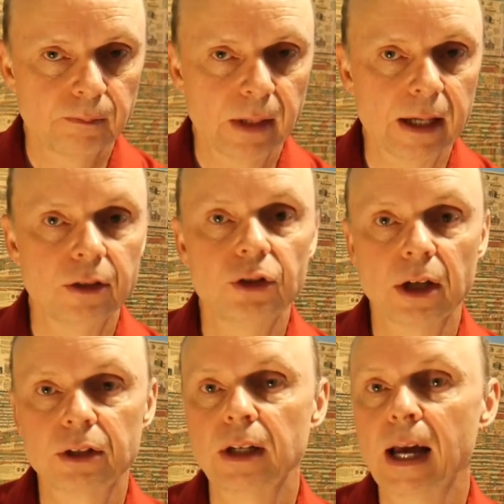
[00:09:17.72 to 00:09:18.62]
And
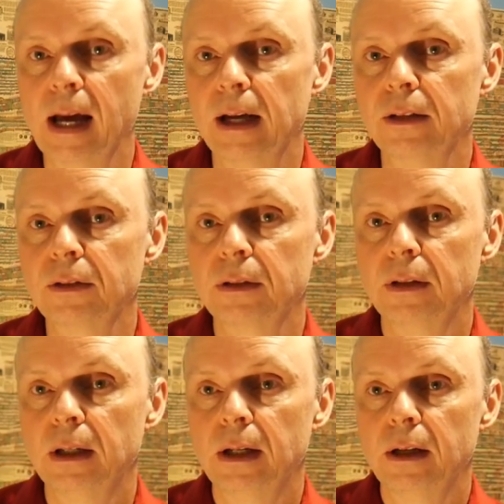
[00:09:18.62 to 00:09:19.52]
just as
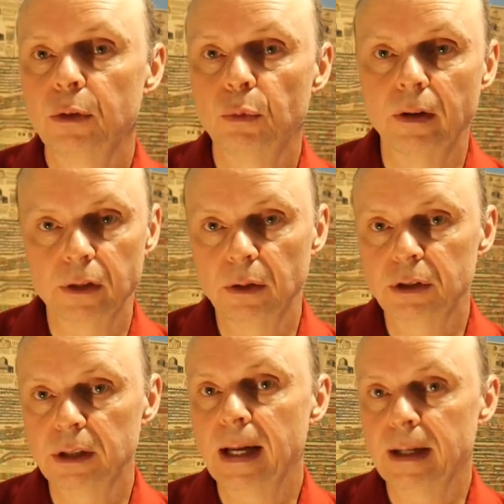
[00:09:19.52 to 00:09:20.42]
the
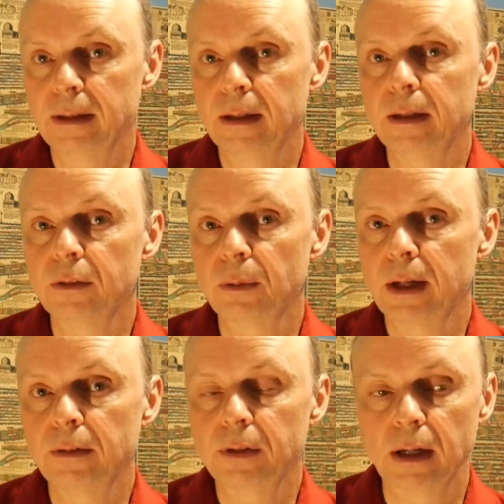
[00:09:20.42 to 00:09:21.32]
revolution ended in the
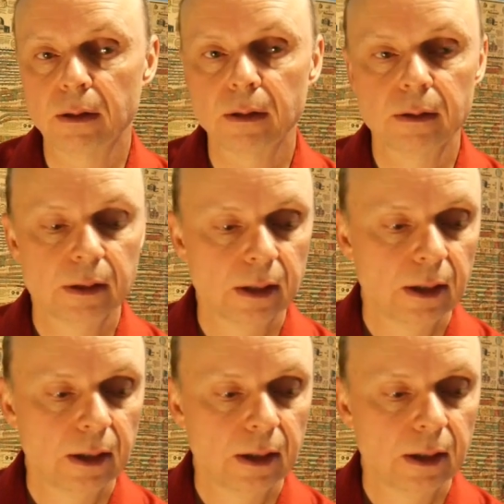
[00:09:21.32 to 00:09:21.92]
Reign of Terror,